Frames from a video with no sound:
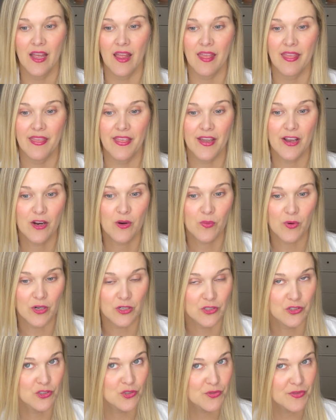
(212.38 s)
There
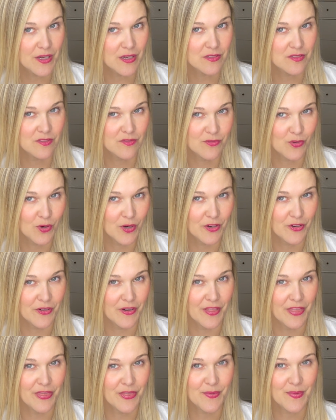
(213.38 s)
were two thousand four
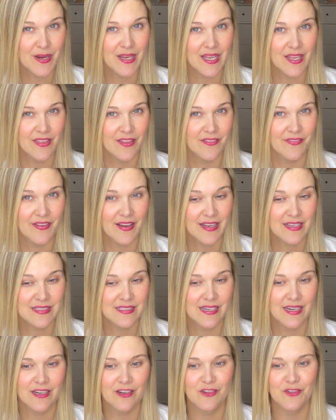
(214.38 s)
hundred three in the
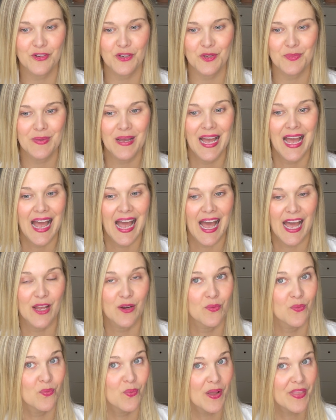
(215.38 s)
vaccinated group and
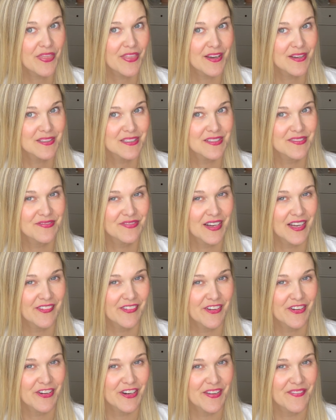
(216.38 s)
one thousand five
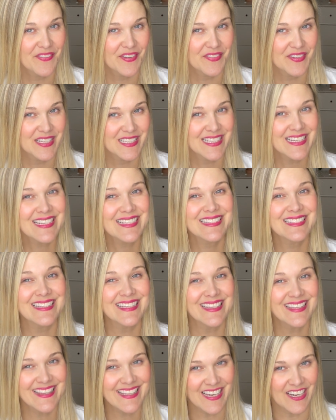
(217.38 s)
hundred fifty-six
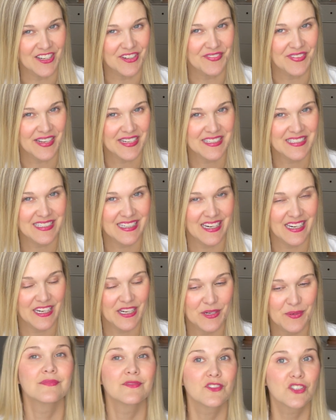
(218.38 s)
in the unvaccinated.
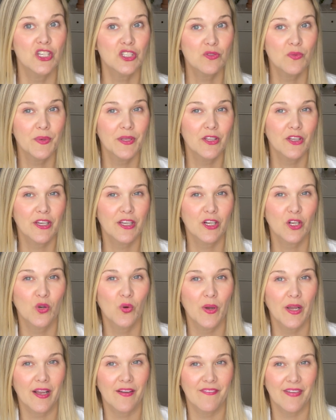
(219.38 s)
Just when we look at a
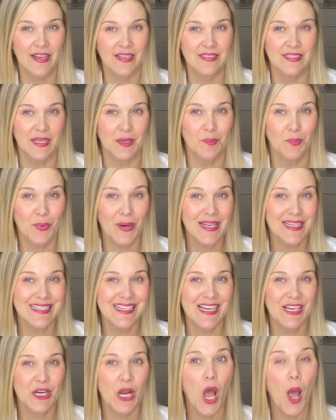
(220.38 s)
quick vaccine
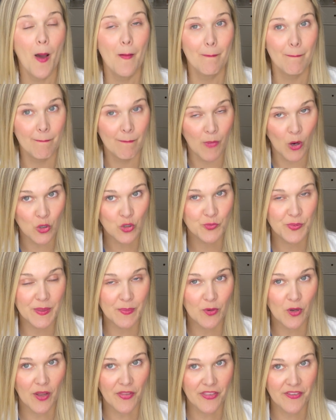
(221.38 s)
breakdown, most
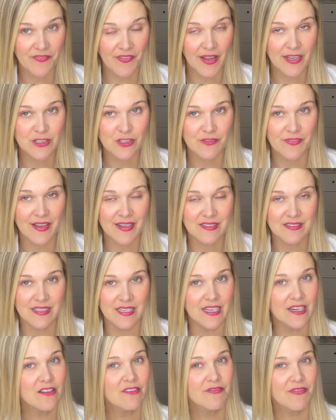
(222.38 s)
people got the Pfizer
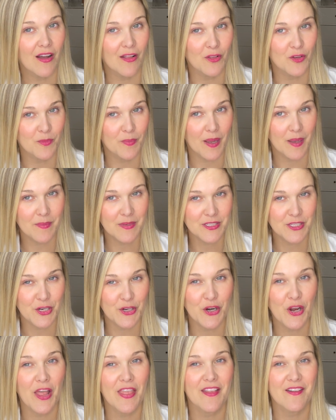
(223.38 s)
vaccine, followed by
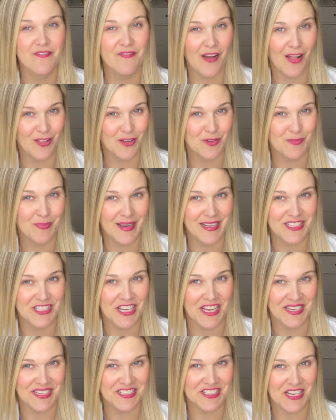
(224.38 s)
Moderna, and then followed by J
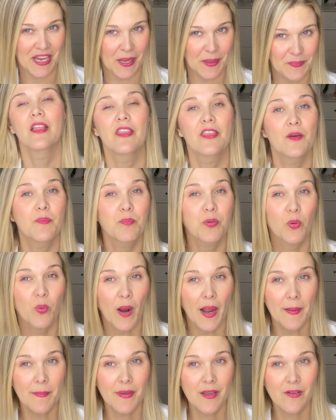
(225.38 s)
and J. The
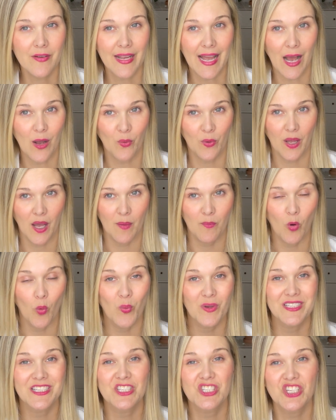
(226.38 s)
primary outcome
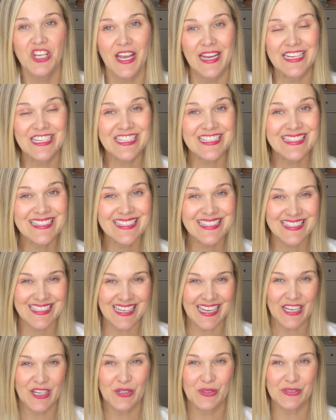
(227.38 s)
was a change in
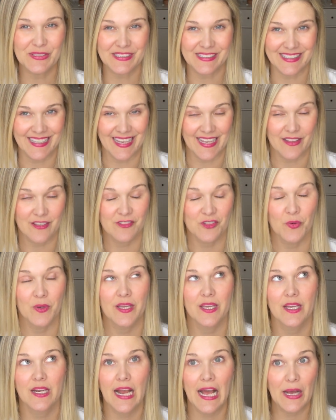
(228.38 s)
cycle length. So
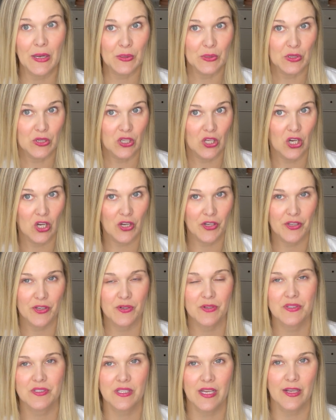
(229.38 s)
again, how long
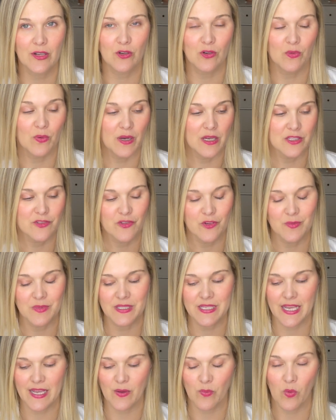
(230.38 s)
your cycle was from
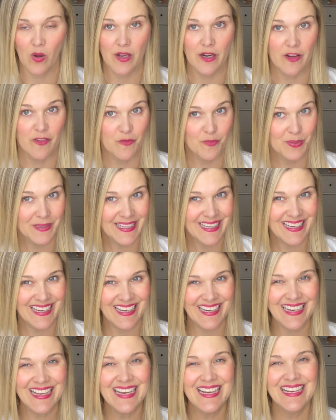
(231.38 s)
day one of
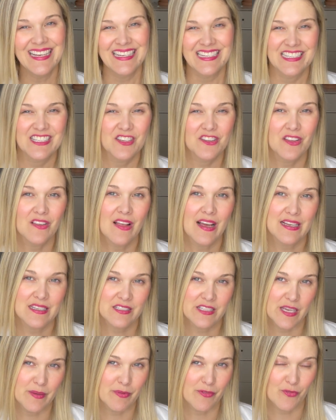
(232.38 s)
bleeding to the last
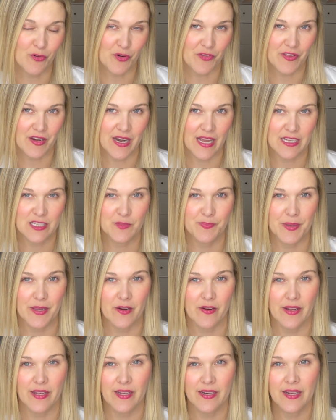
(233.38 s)
day before the next
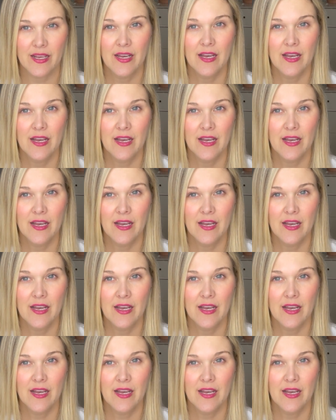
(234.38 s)
period.